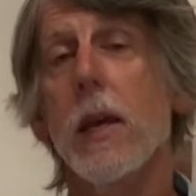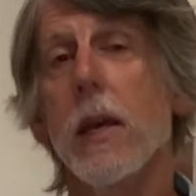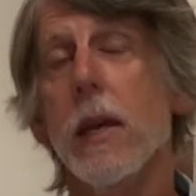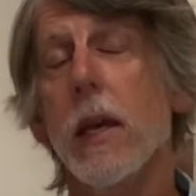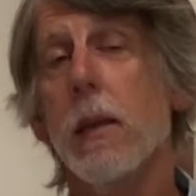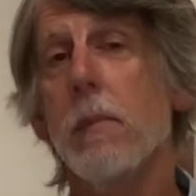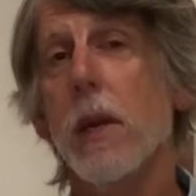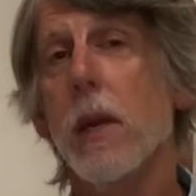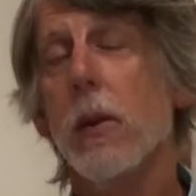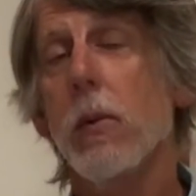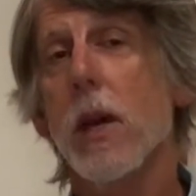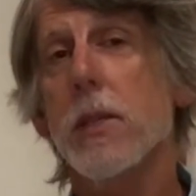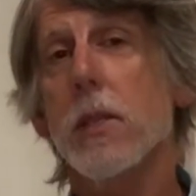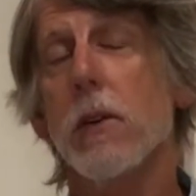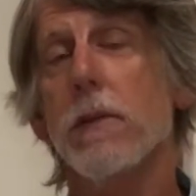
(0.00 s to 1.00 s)
and Mary
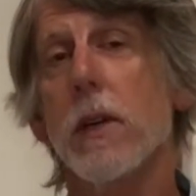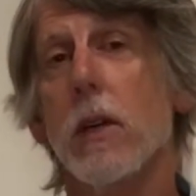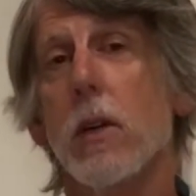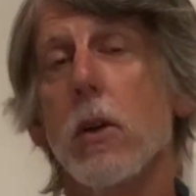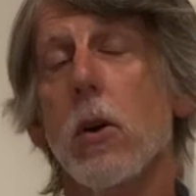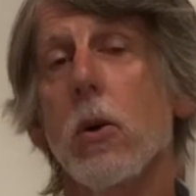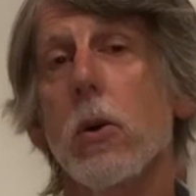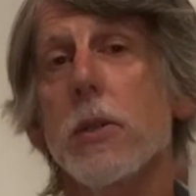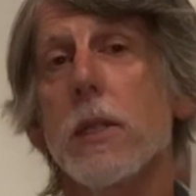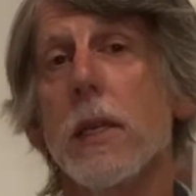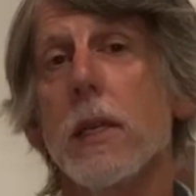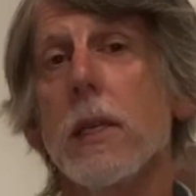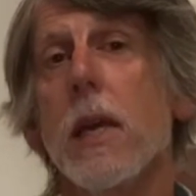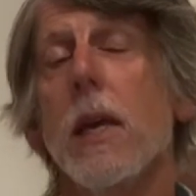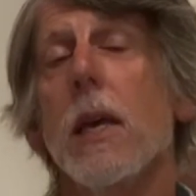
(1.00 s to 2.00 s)
Russell Farrell
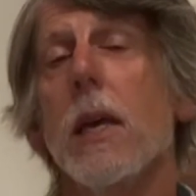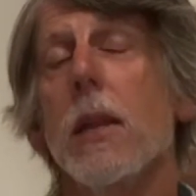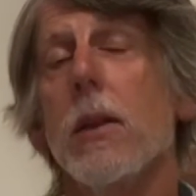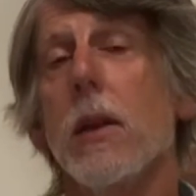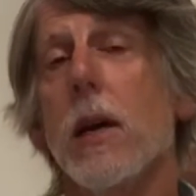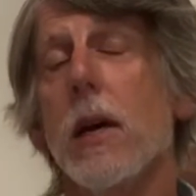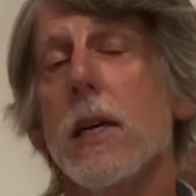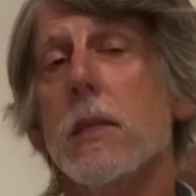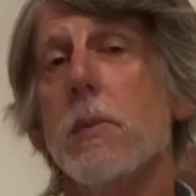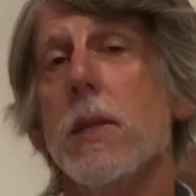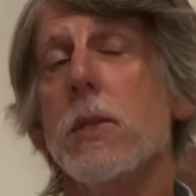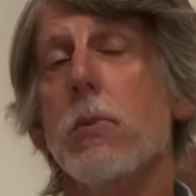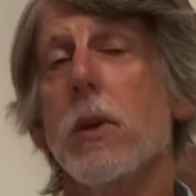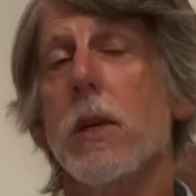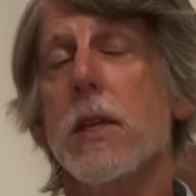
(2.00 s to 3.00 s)
Colton, their husbands
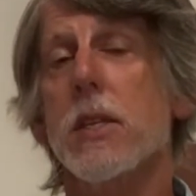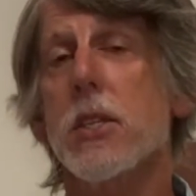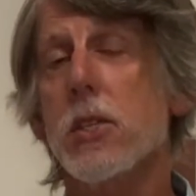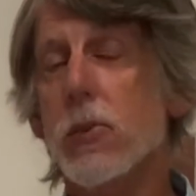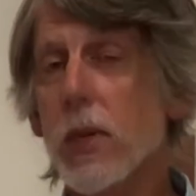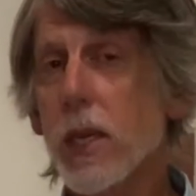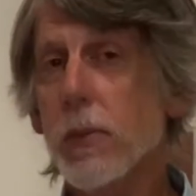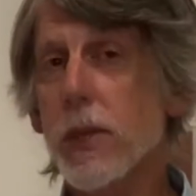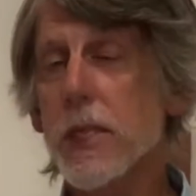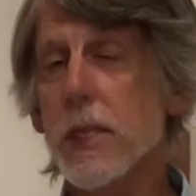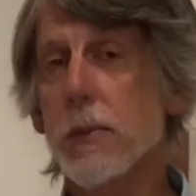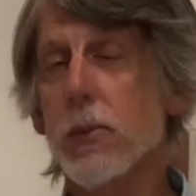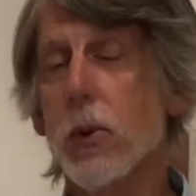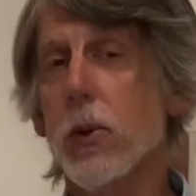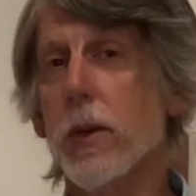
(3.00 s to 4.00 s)
were extremely
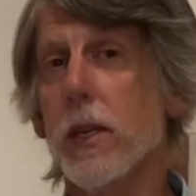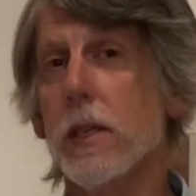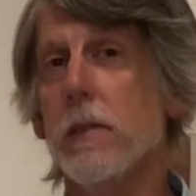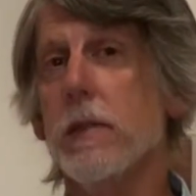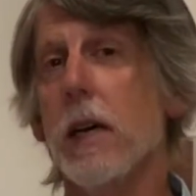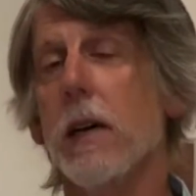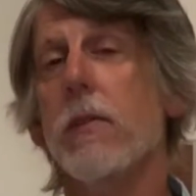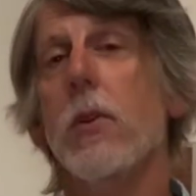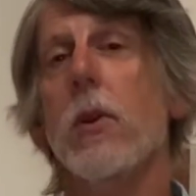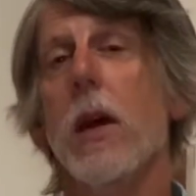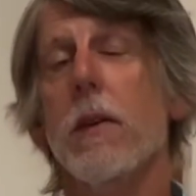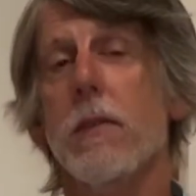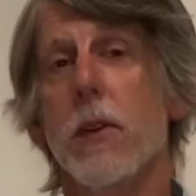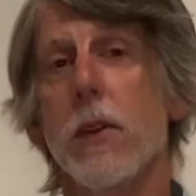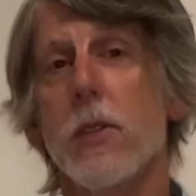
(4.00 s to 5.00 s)
supportive of their
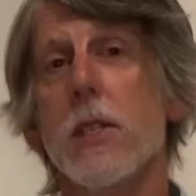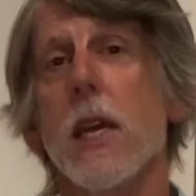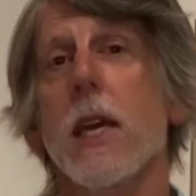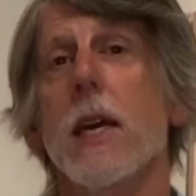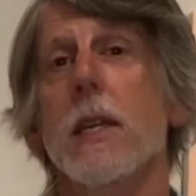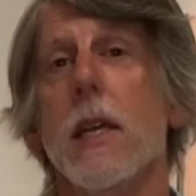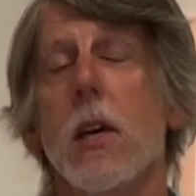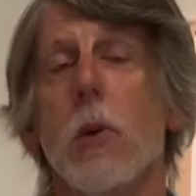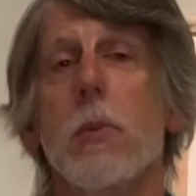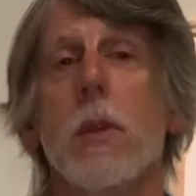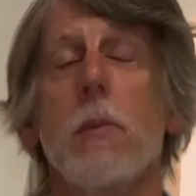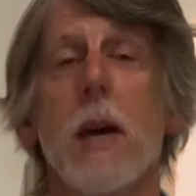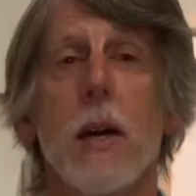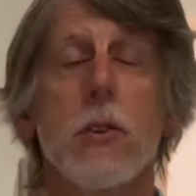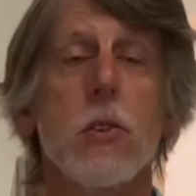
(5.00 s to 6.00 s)
efforts and helped them
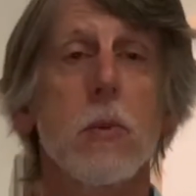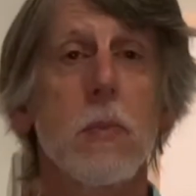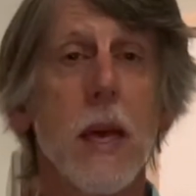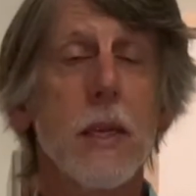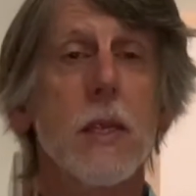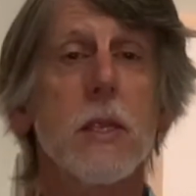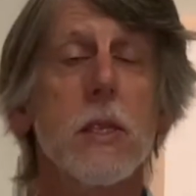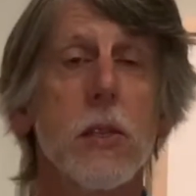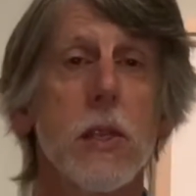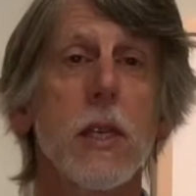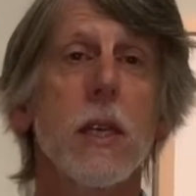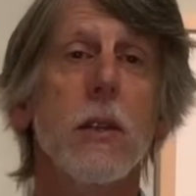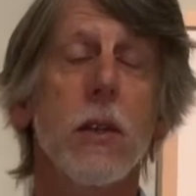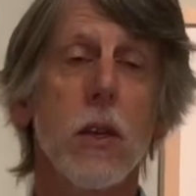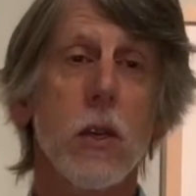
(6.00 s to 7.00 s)
out tremendously
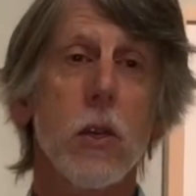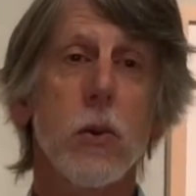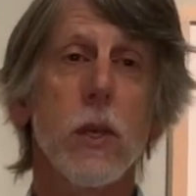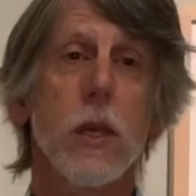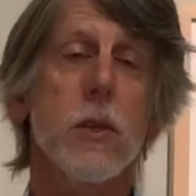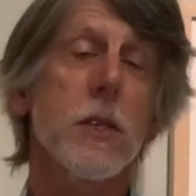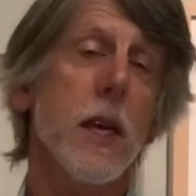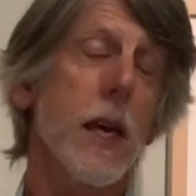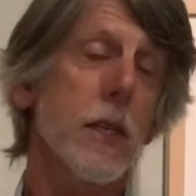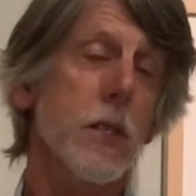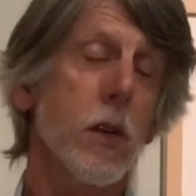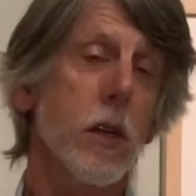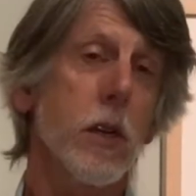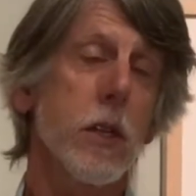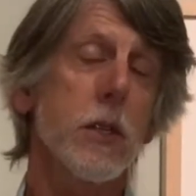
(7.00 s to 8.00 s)
in their careers as
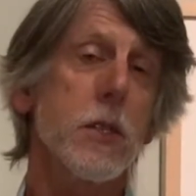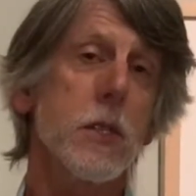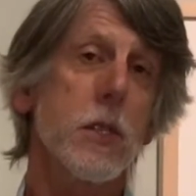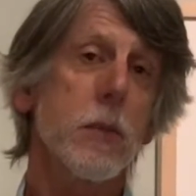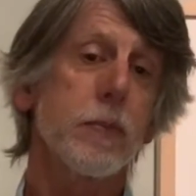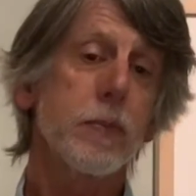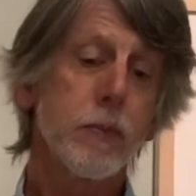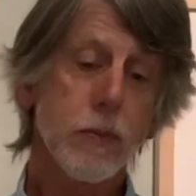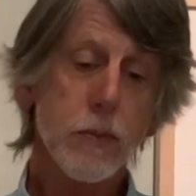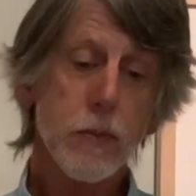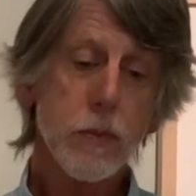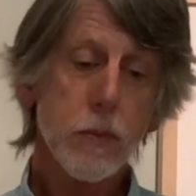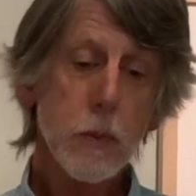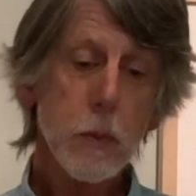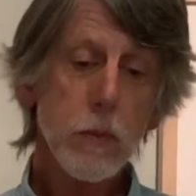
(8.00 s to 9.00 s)
artists.
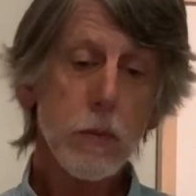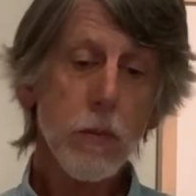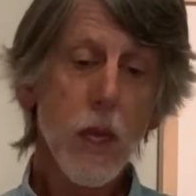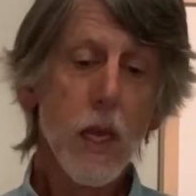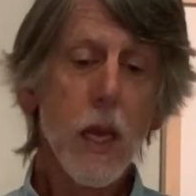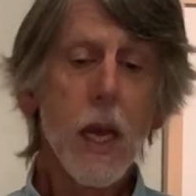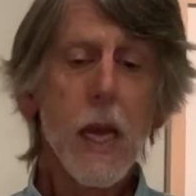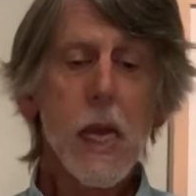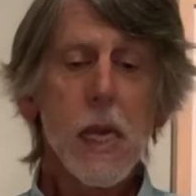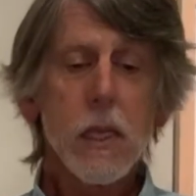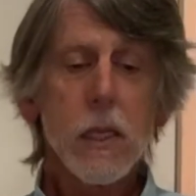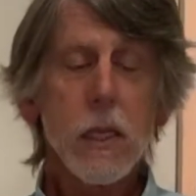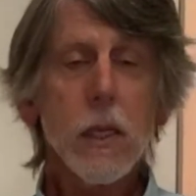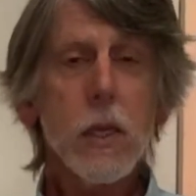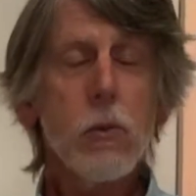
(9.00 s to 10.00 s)

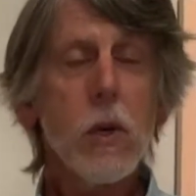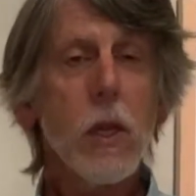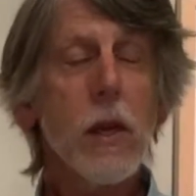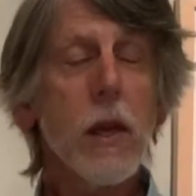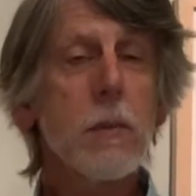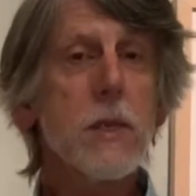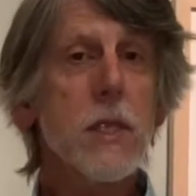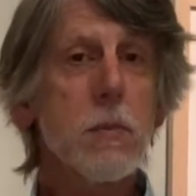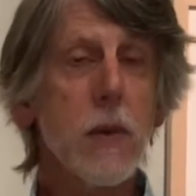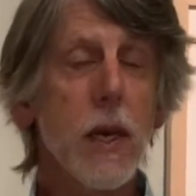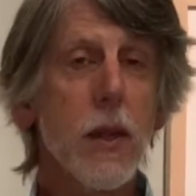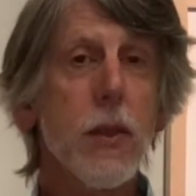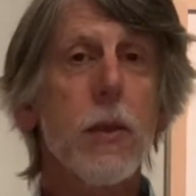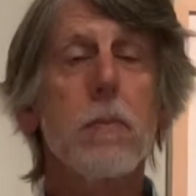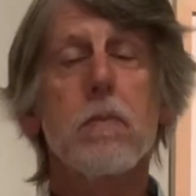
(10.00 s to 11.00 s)
Lillian Wilhelm Smith,
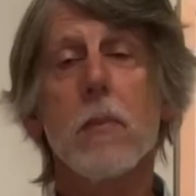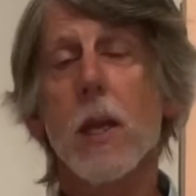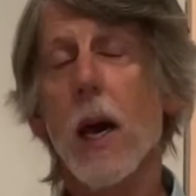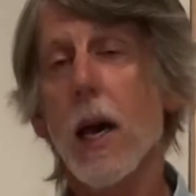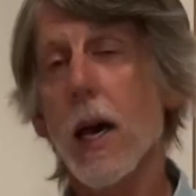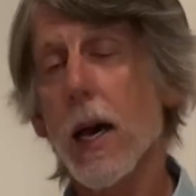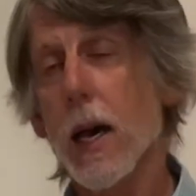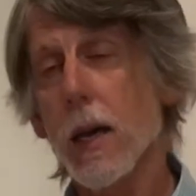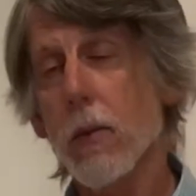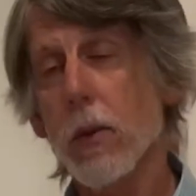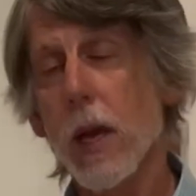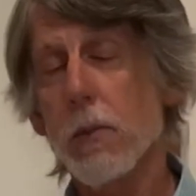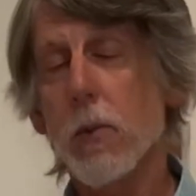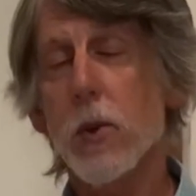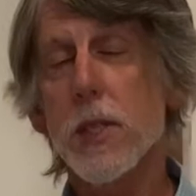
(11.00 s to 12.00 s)

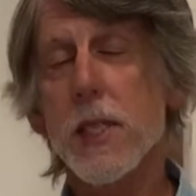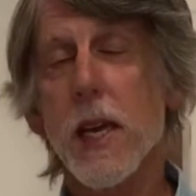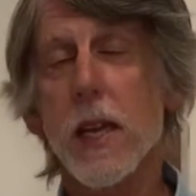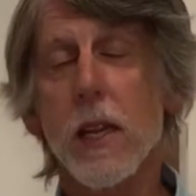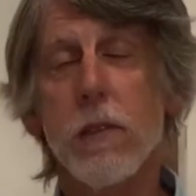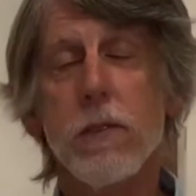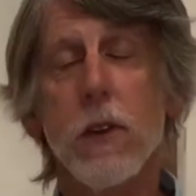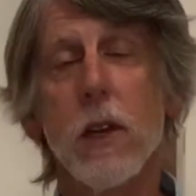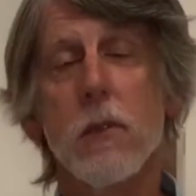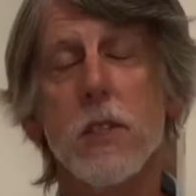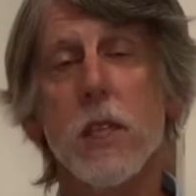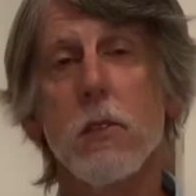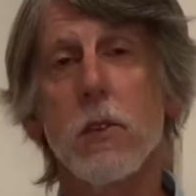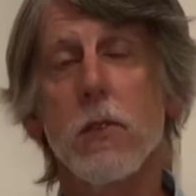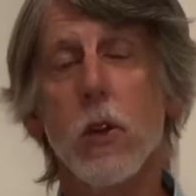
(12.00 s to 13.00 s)
we're standing in front of
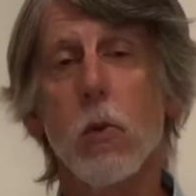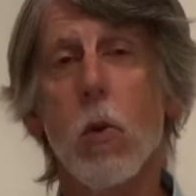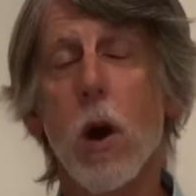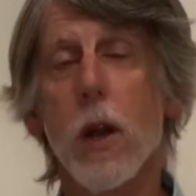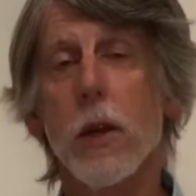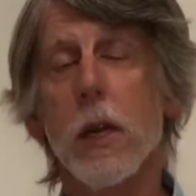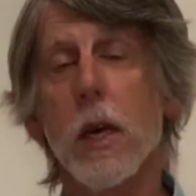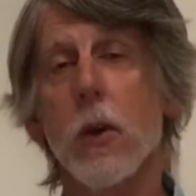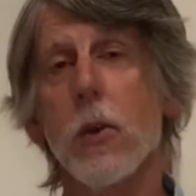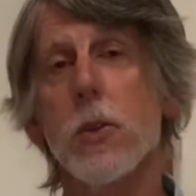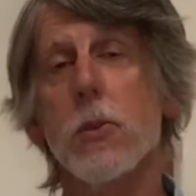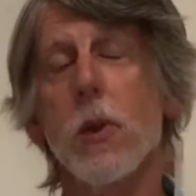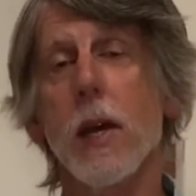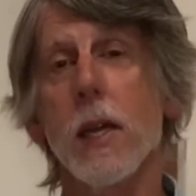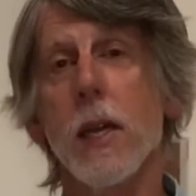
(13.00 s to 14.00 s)
some of her watercolors
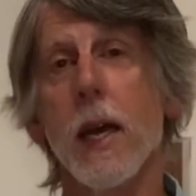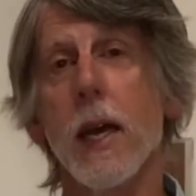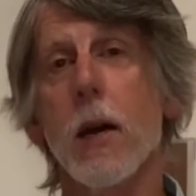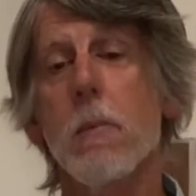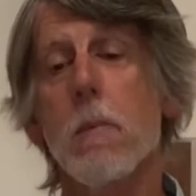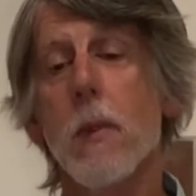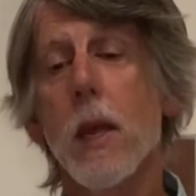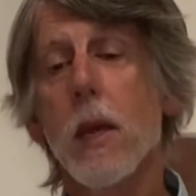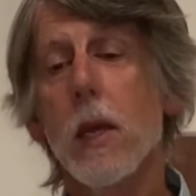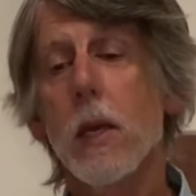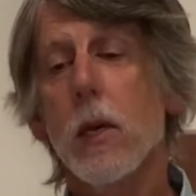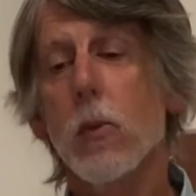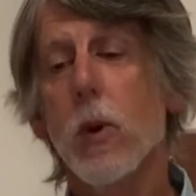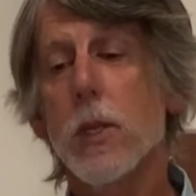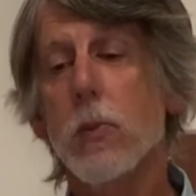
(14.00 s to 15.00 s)
right now,
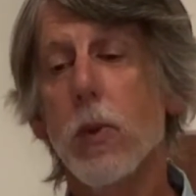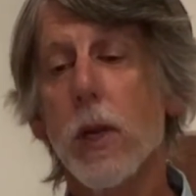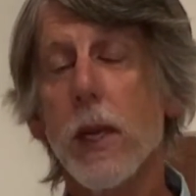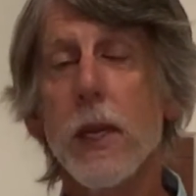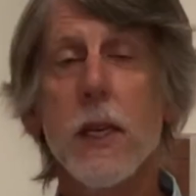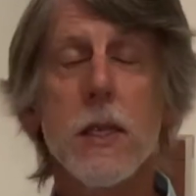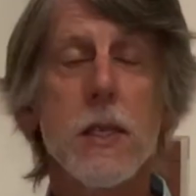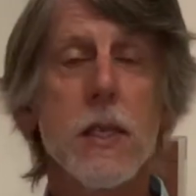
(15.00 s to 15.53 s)
was working as an